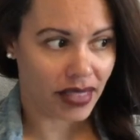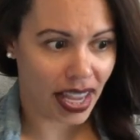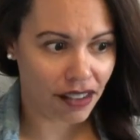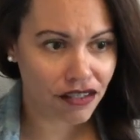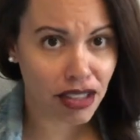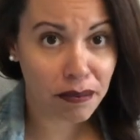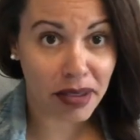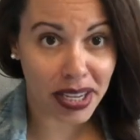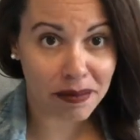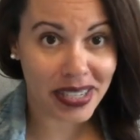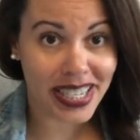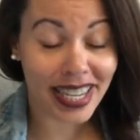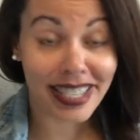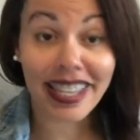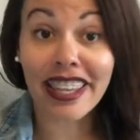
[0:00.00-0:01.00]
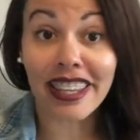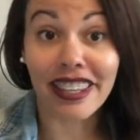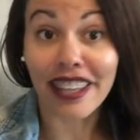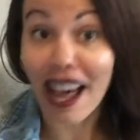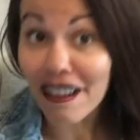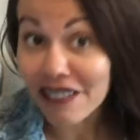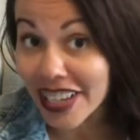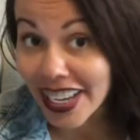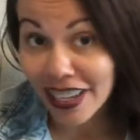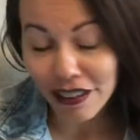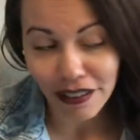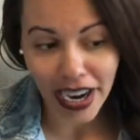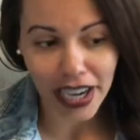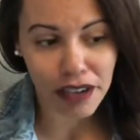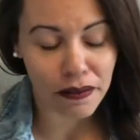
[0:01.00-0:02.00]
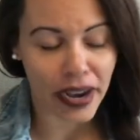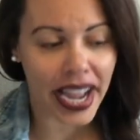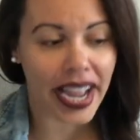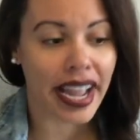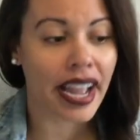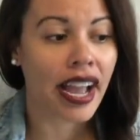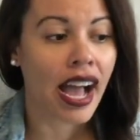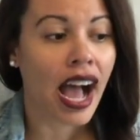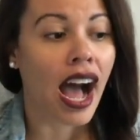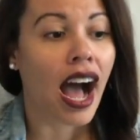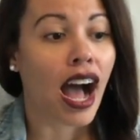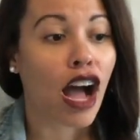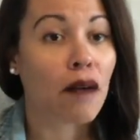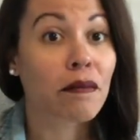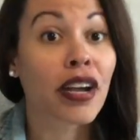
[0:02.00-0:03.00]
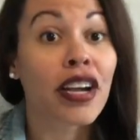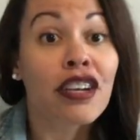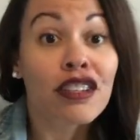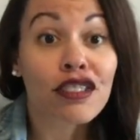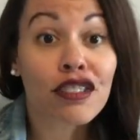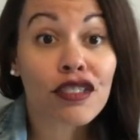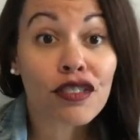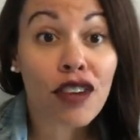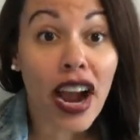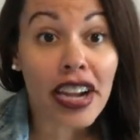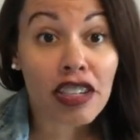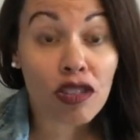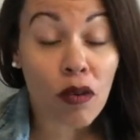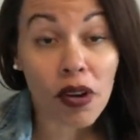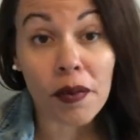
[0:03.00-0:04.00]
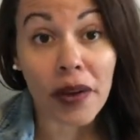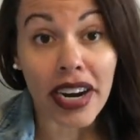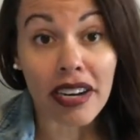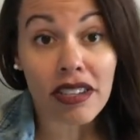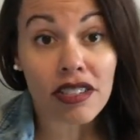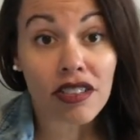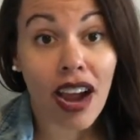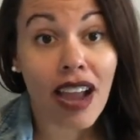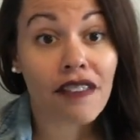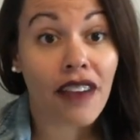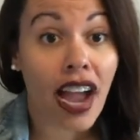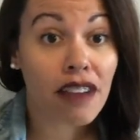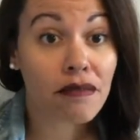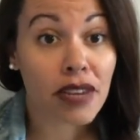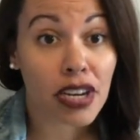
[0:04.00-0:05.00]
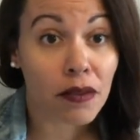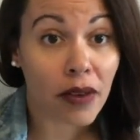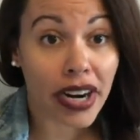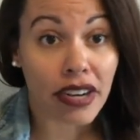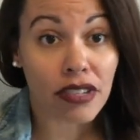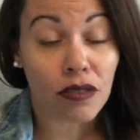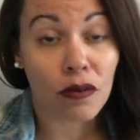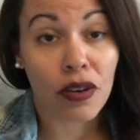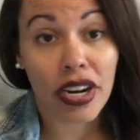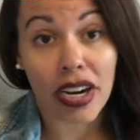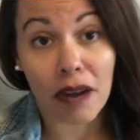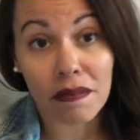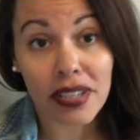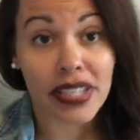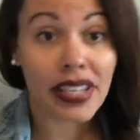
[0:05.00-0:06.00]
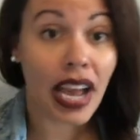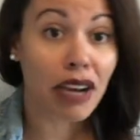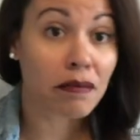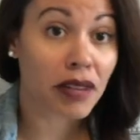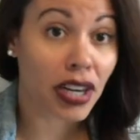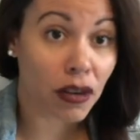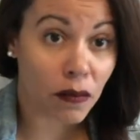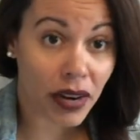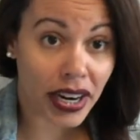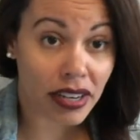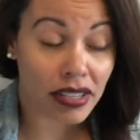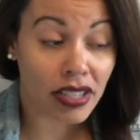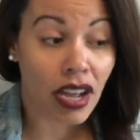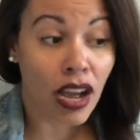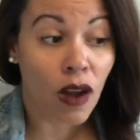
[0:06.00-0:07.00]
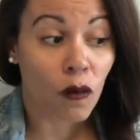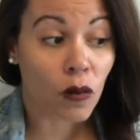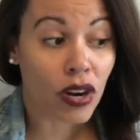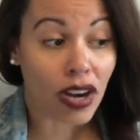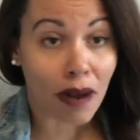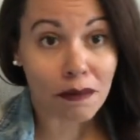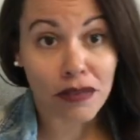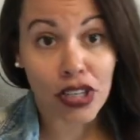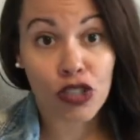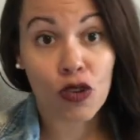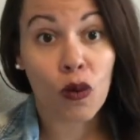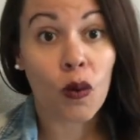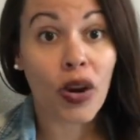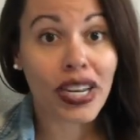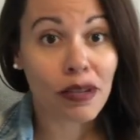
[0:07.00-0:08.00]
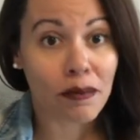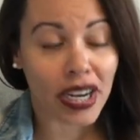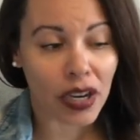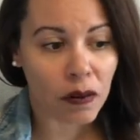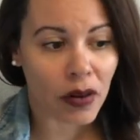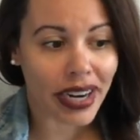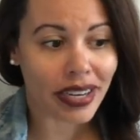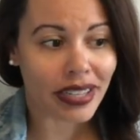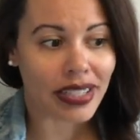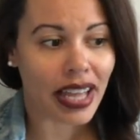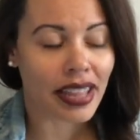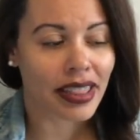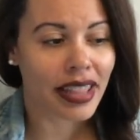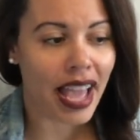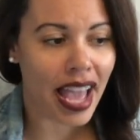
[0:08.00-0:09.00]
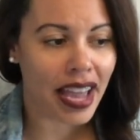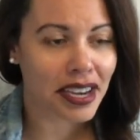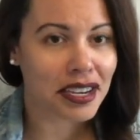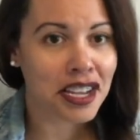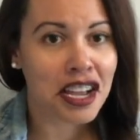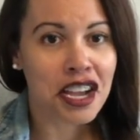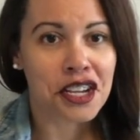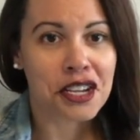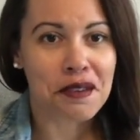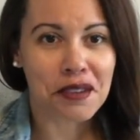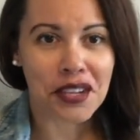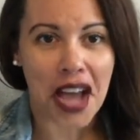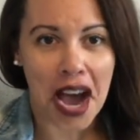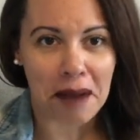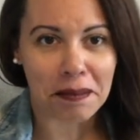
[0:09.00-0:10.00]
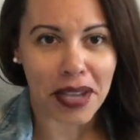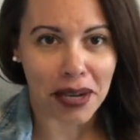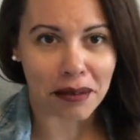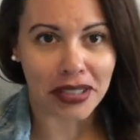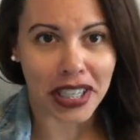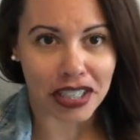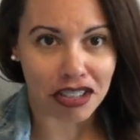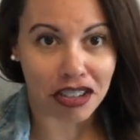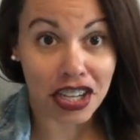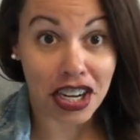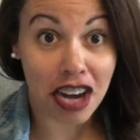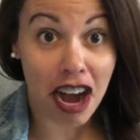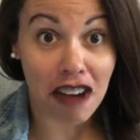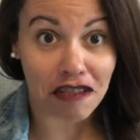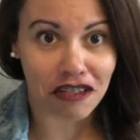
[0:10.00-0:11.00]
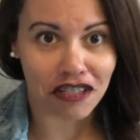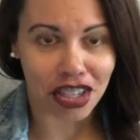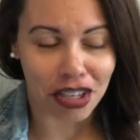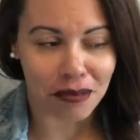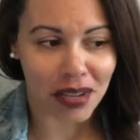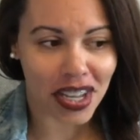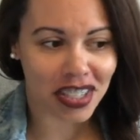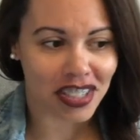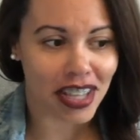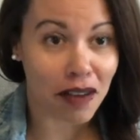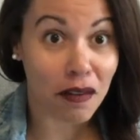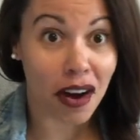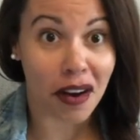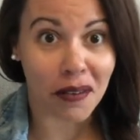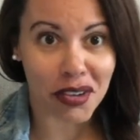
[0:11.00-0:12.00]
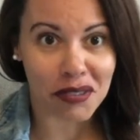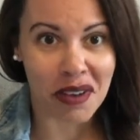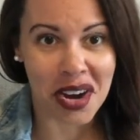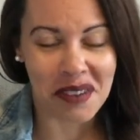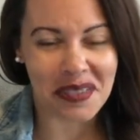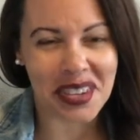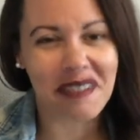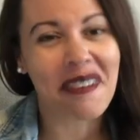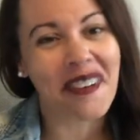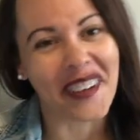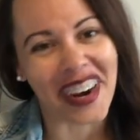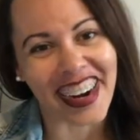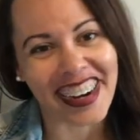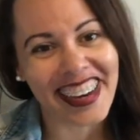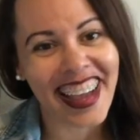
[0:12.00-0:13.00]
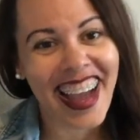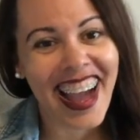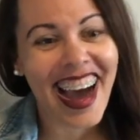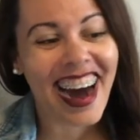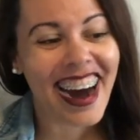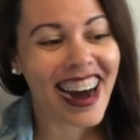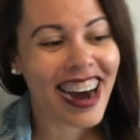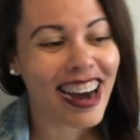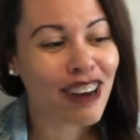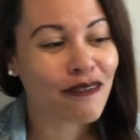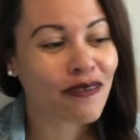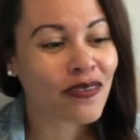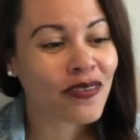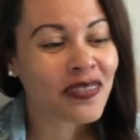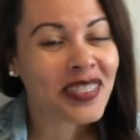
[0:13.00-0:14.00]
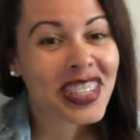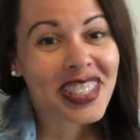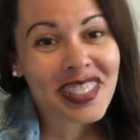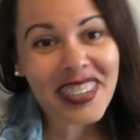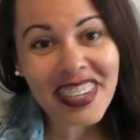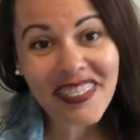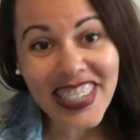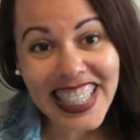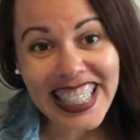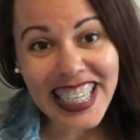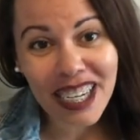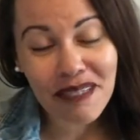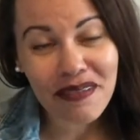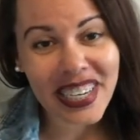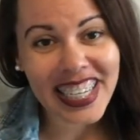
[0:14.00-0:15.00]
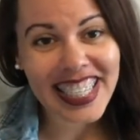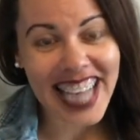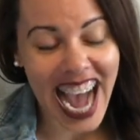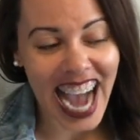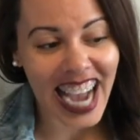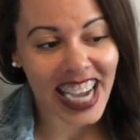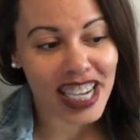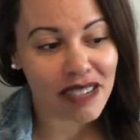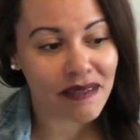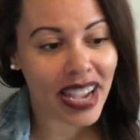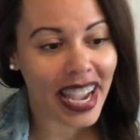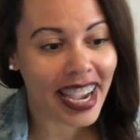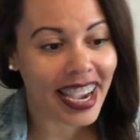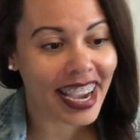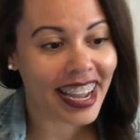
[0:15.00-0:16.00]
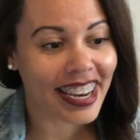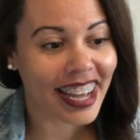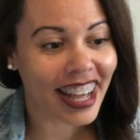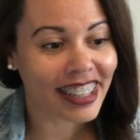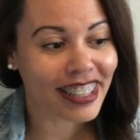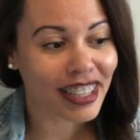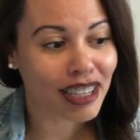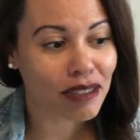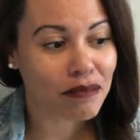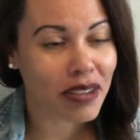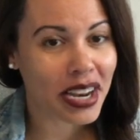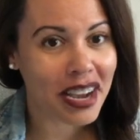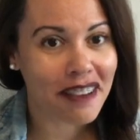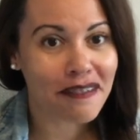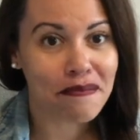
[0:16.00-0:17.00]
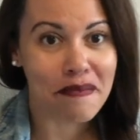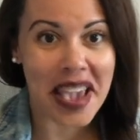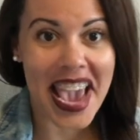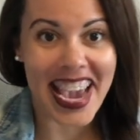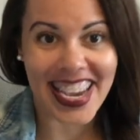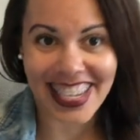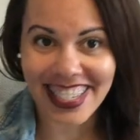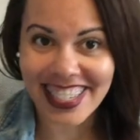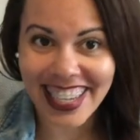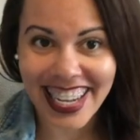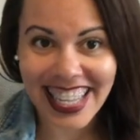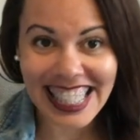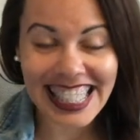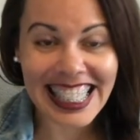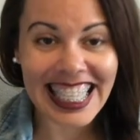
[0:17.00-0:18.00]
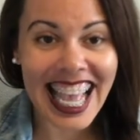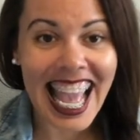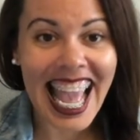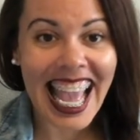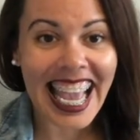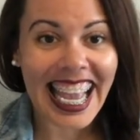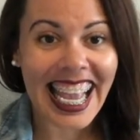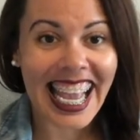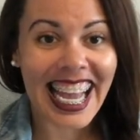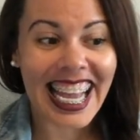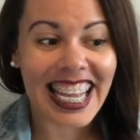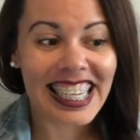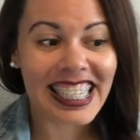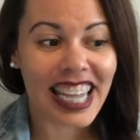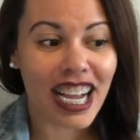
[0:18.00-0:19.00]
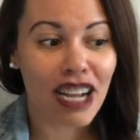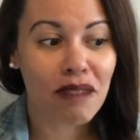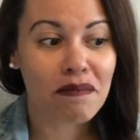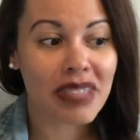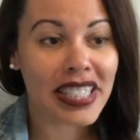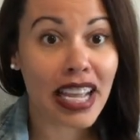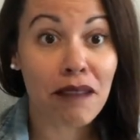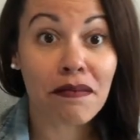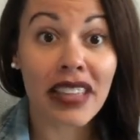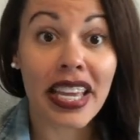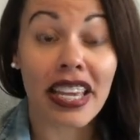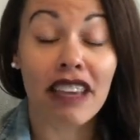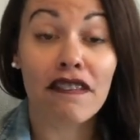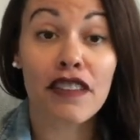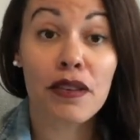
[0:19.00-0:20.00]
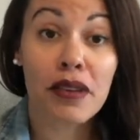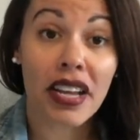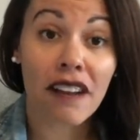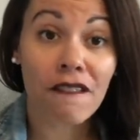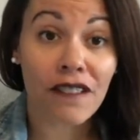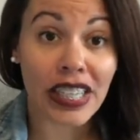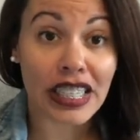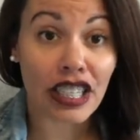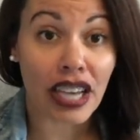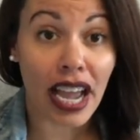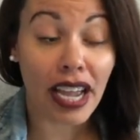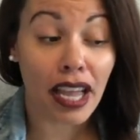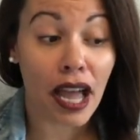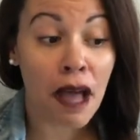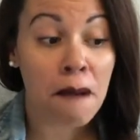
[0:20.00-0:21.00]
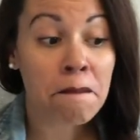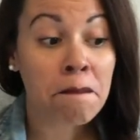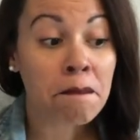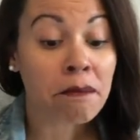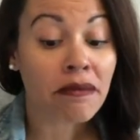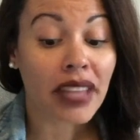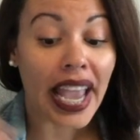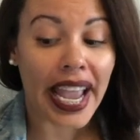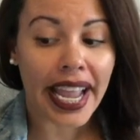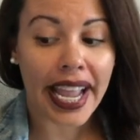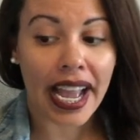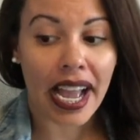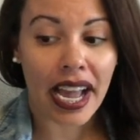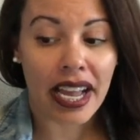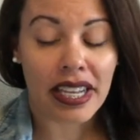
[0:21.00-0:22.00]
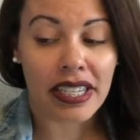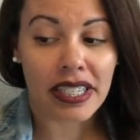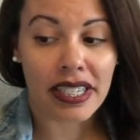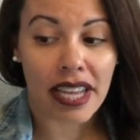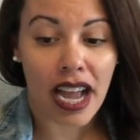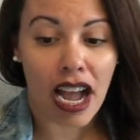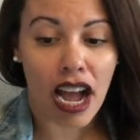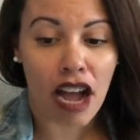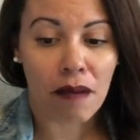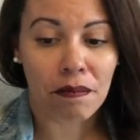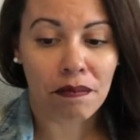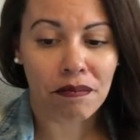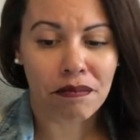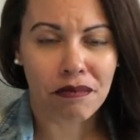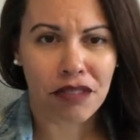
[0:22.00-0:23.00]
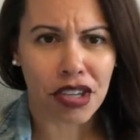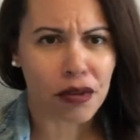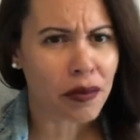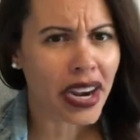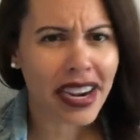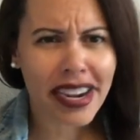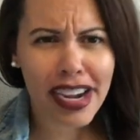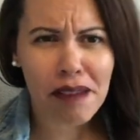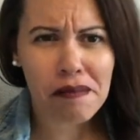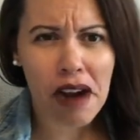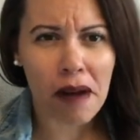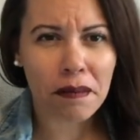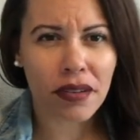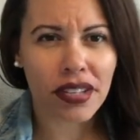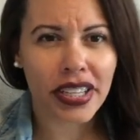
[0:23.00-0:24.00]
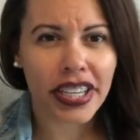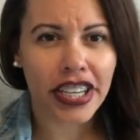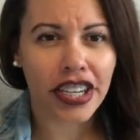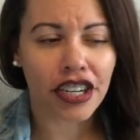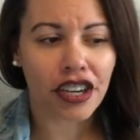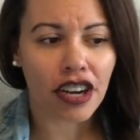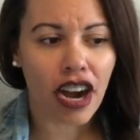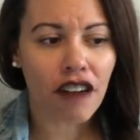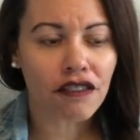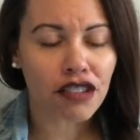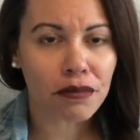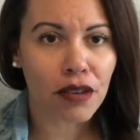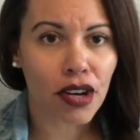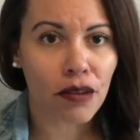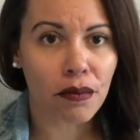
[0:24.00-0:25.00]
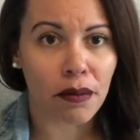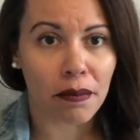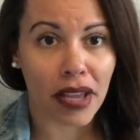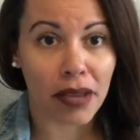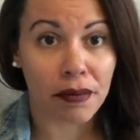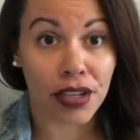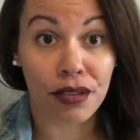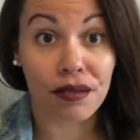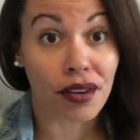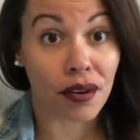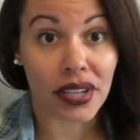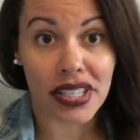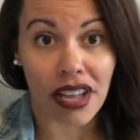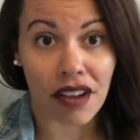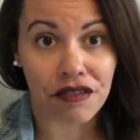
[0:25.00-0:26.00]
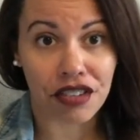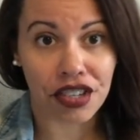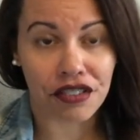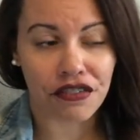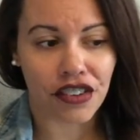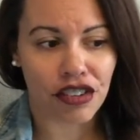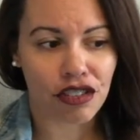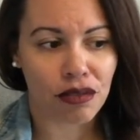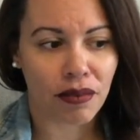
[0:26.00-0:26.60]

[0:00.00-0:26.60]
if the baby doesn't love it right away, try short wears, try 5-minute wears, work up to 10-minute wears, work up to 20-minute wears, and then you will not be able to get your kid off of you because they will always want to be born. So give it a little bit of time and a little bit of patience. And same thing, if you get a fit check and you're wearing it properly, you're comfortable, but maybe you notice after your first